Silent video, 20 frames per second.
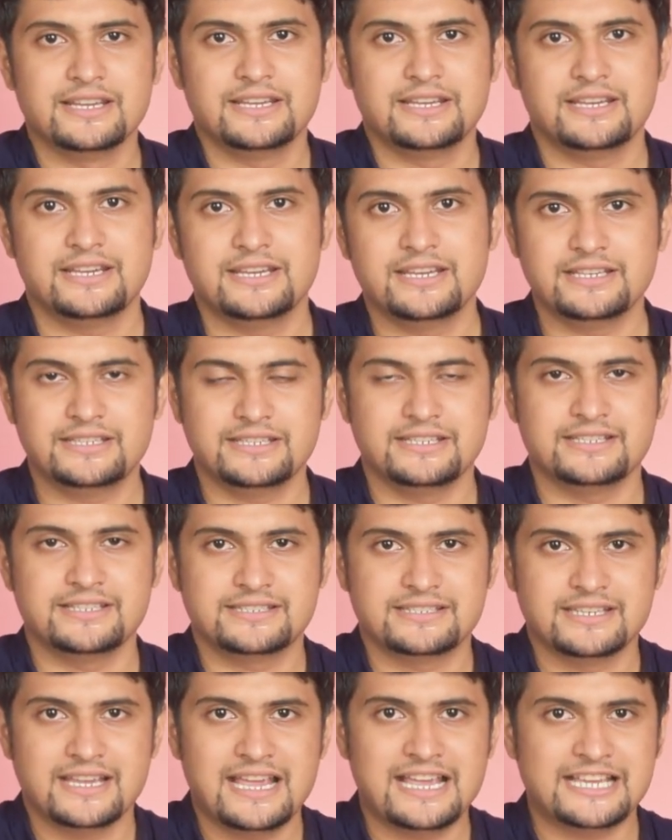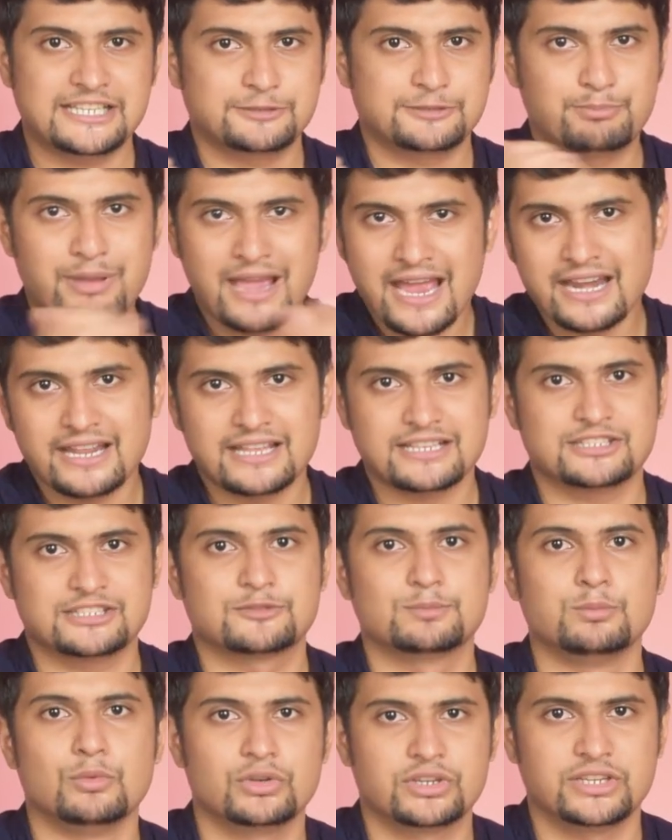It is as bad as
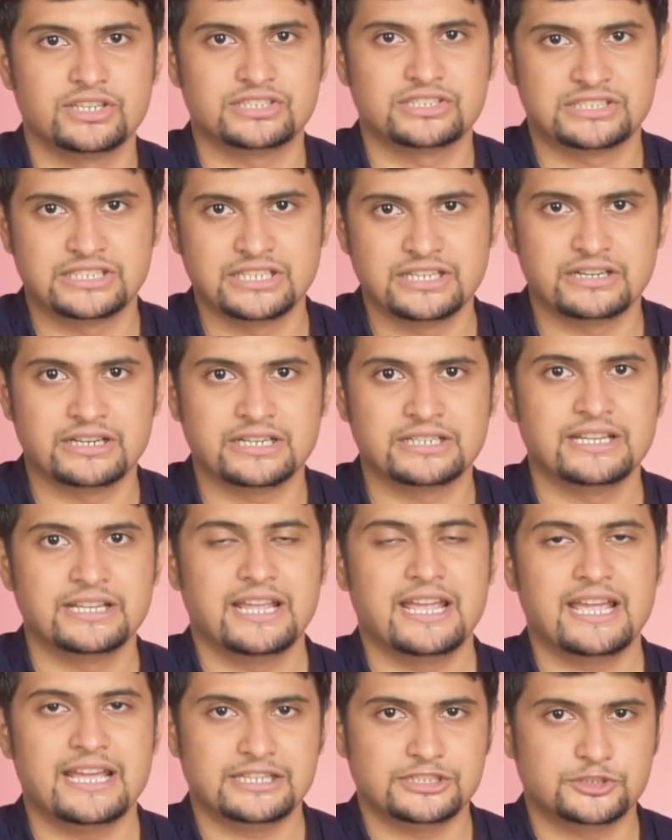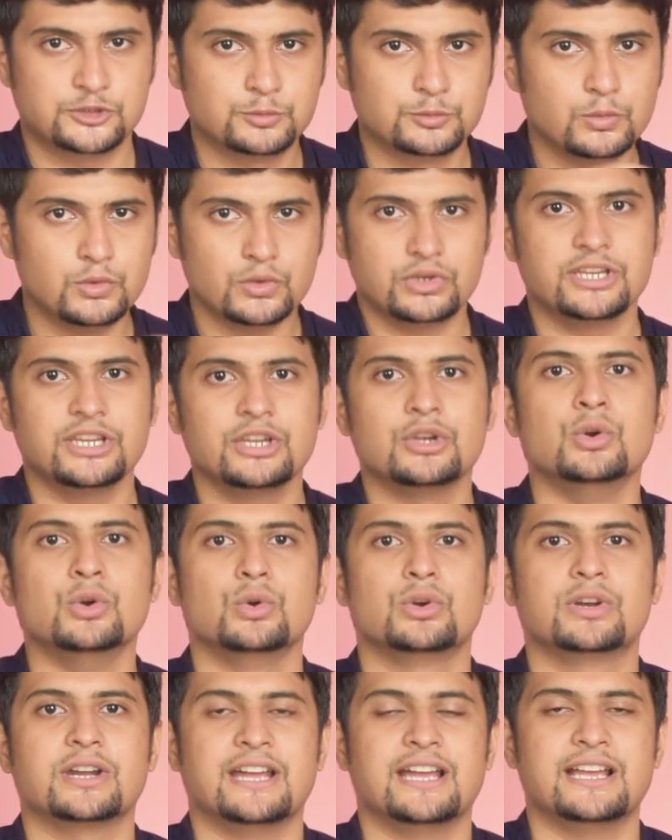smoking cigarette, and smoking
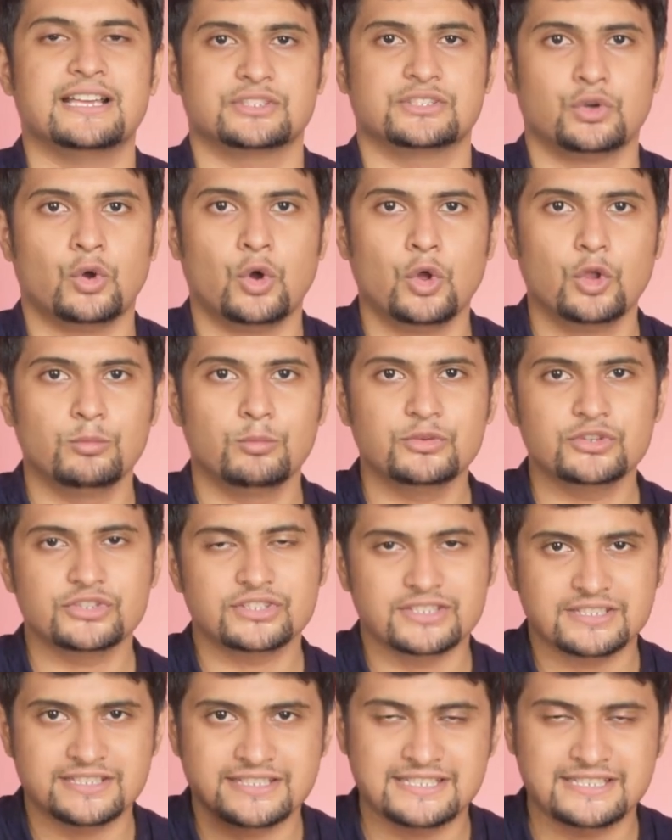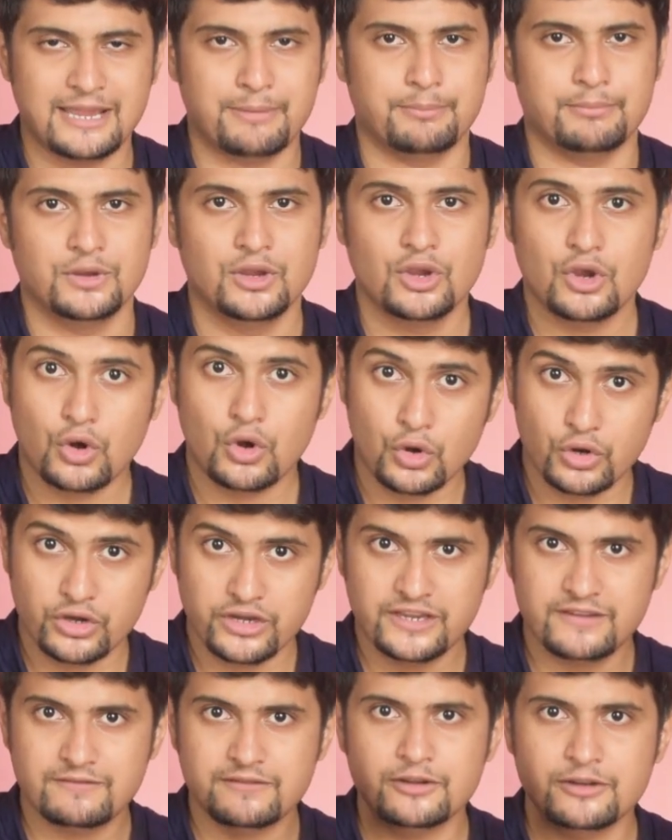hookah has almost the same or
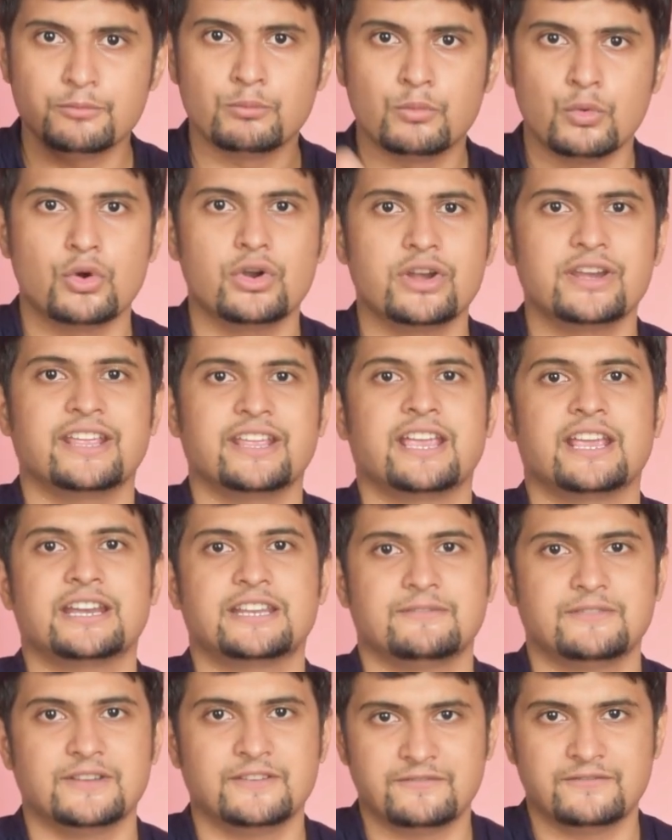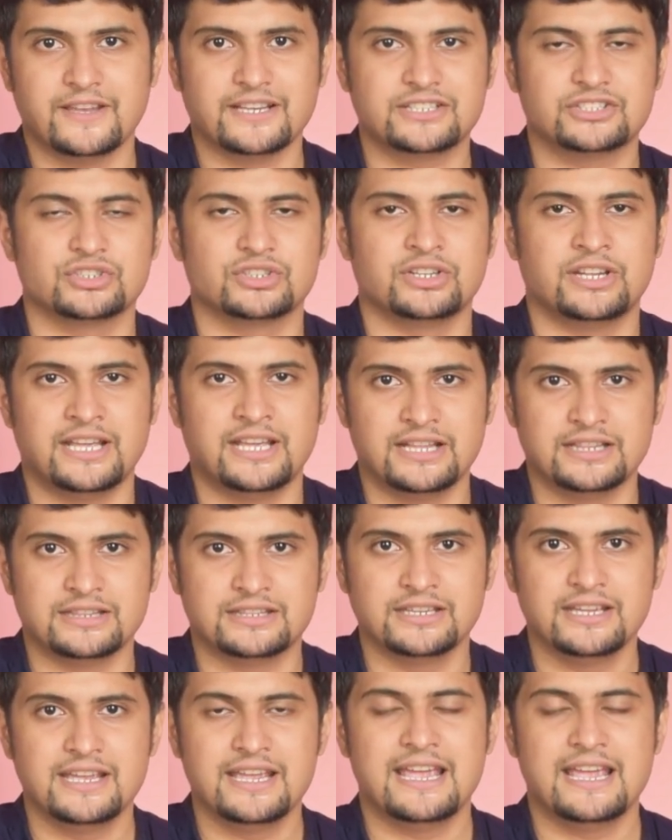even more negative effects on health
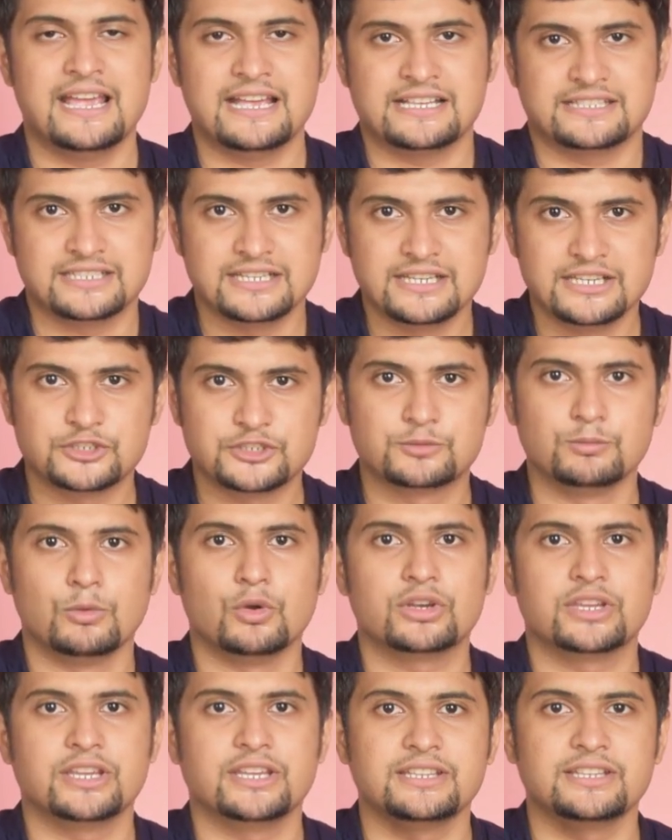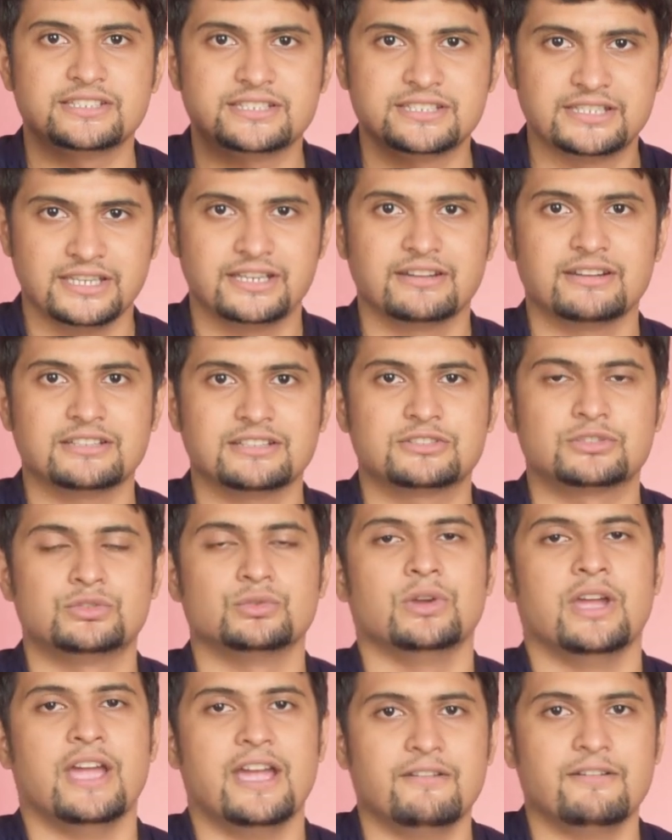as smoking cigarettes do
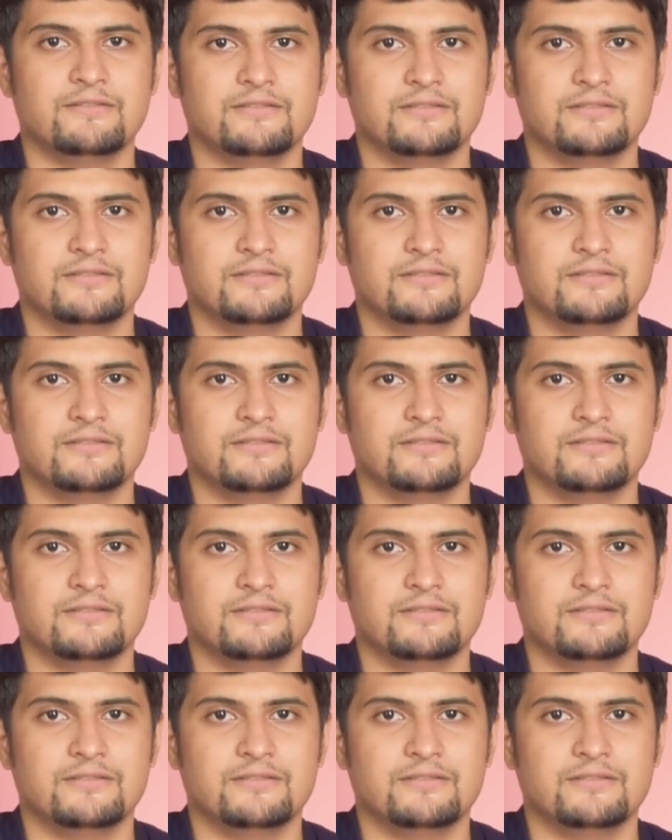have.